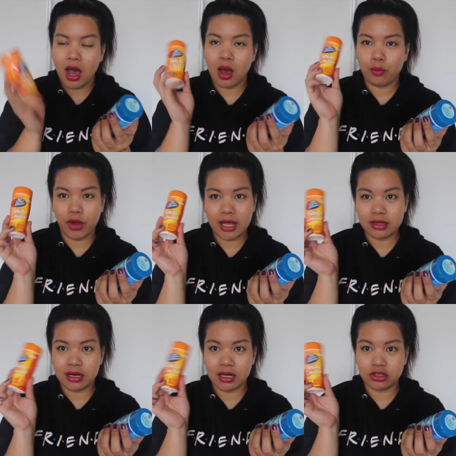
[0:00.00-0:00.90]
Um, we had
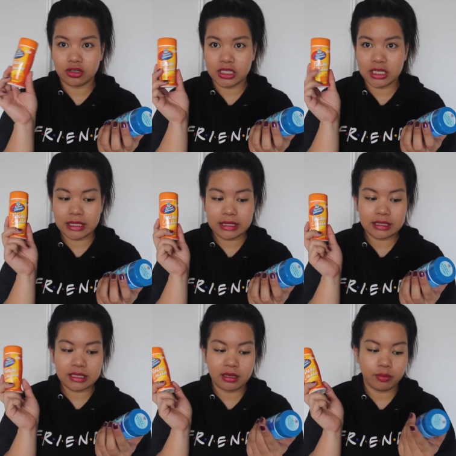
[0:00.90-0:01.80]
the nacho
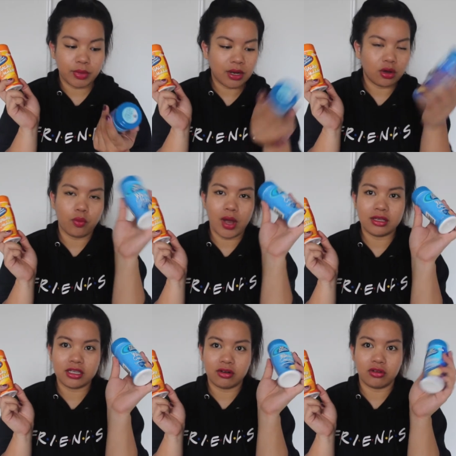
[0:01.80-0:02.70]
cheese, but I got white
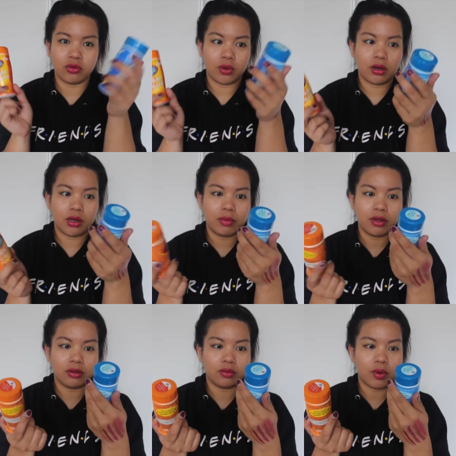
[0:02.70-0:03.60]
cheddar as well
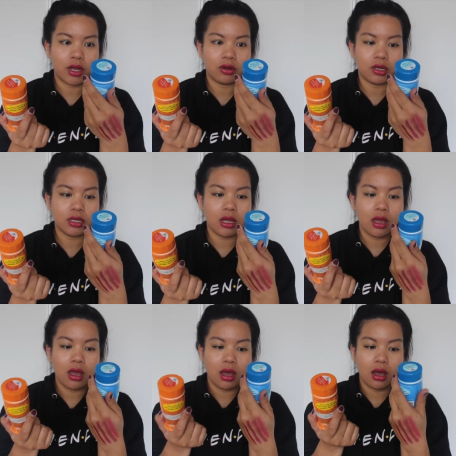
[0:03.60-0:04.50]
because why not?
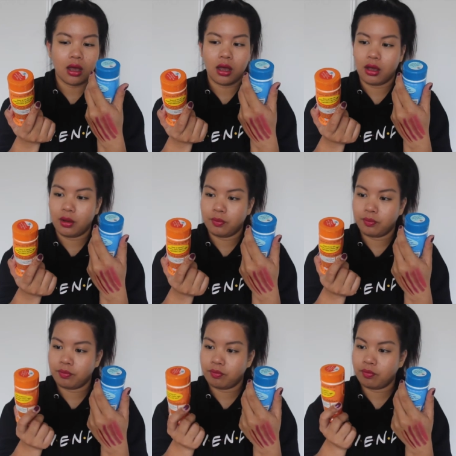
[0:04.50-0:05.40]
Um,
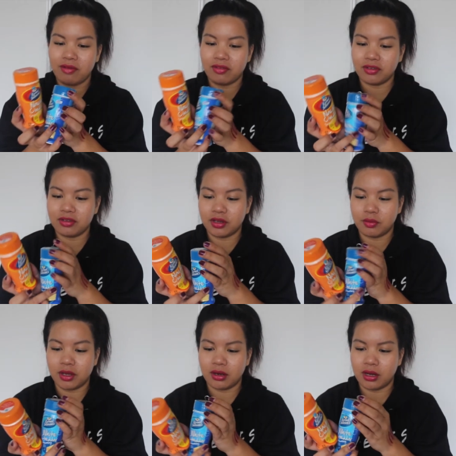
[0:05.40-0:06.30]
I haven't used
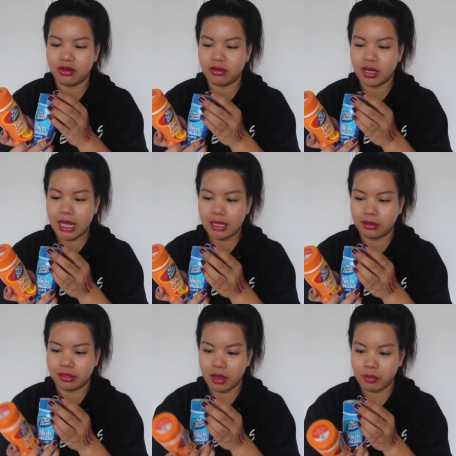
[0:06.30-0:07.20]
them yet. I don't eat
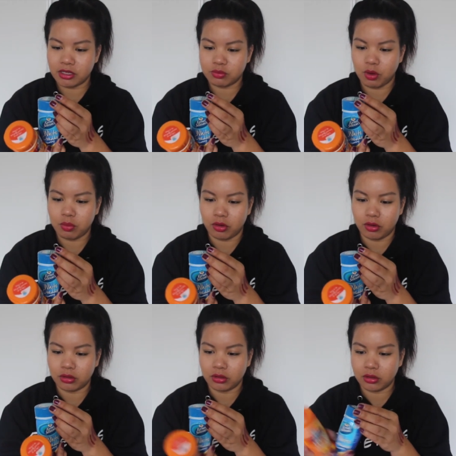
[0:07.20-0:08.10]
that much
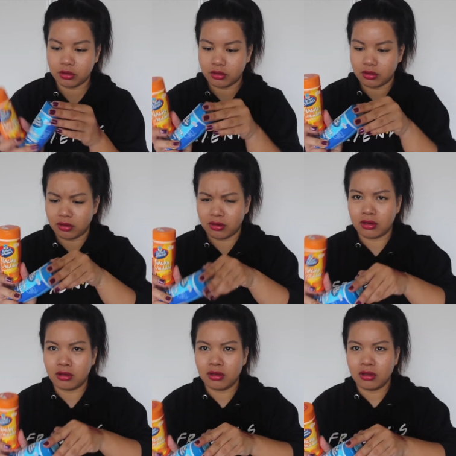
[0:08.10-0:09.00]
popcorn, so
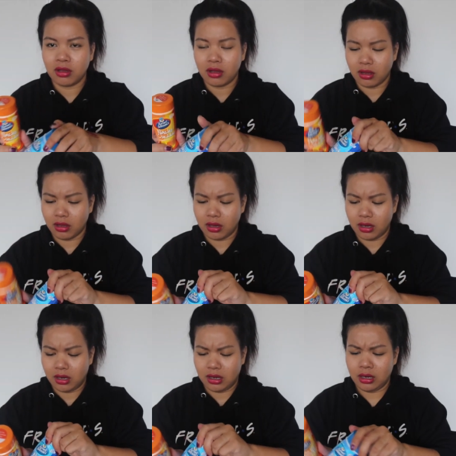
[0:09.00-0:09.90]

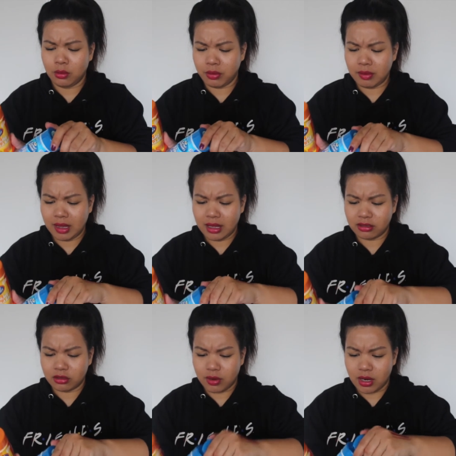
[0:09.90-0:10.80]
it'll probably
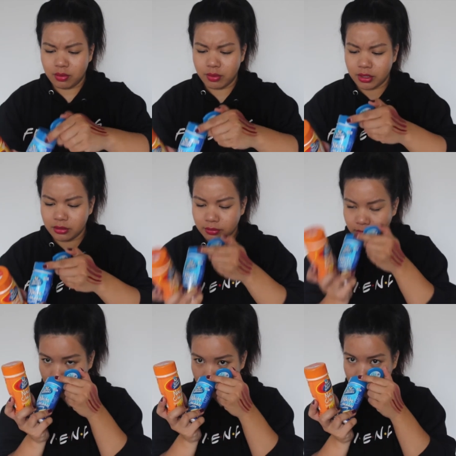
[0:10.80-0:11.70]
last a while, but
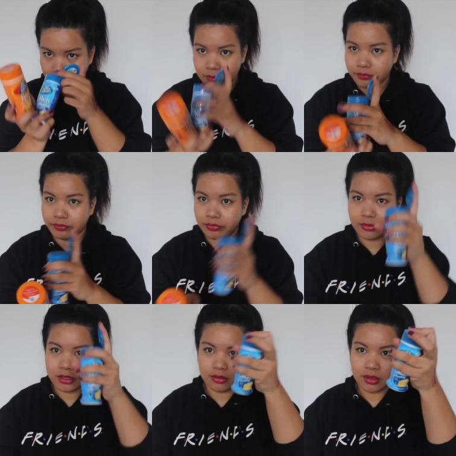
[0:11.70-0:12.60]

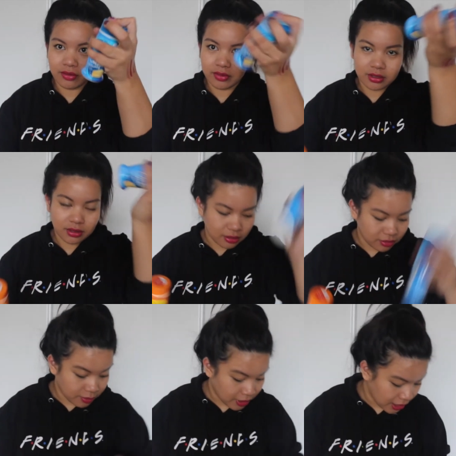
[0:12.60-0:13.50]
still covered. Doesn't
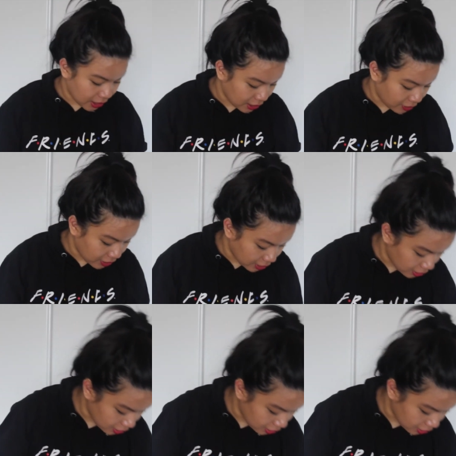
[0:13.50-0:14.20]
smell like anything.